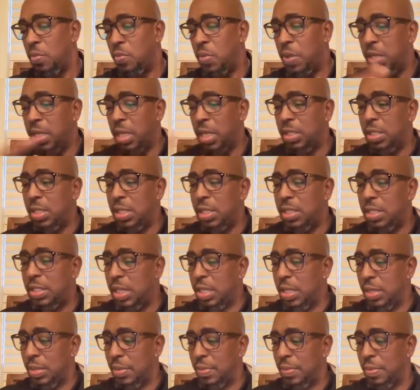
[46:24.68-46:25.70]
What does he
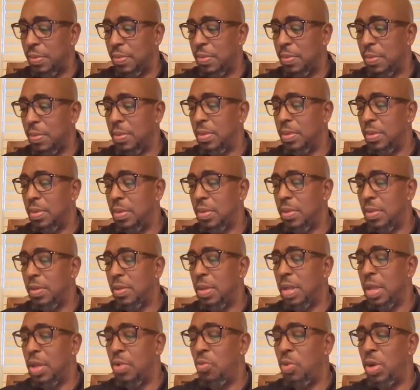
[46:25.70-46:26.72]
see?
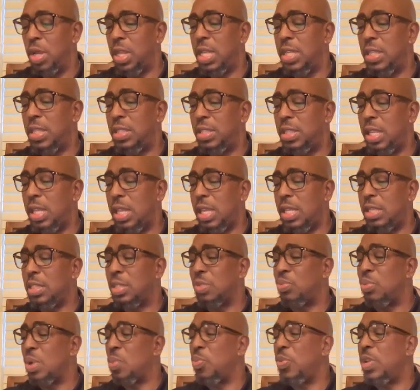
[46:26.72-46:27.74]
And what he
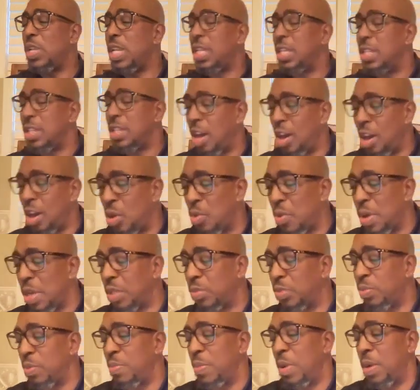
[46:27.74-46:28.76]
sees is what we need to
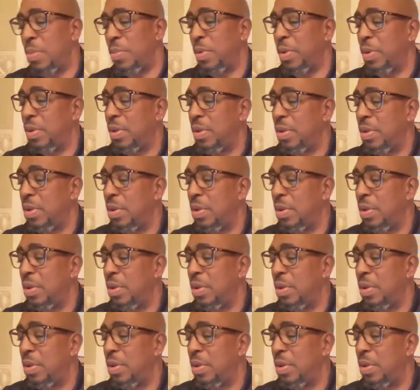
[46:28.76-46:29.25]
always remember.